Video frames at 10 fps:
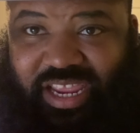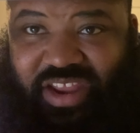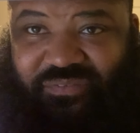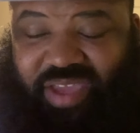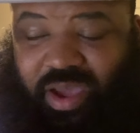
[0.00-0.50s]

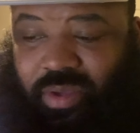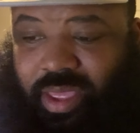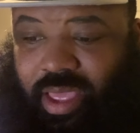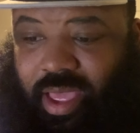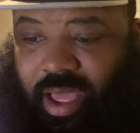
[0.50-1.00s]

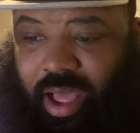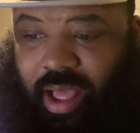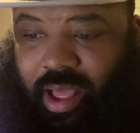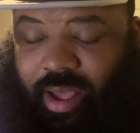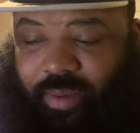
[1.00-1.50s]

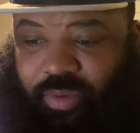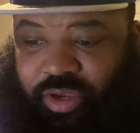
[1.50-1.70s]
NFL.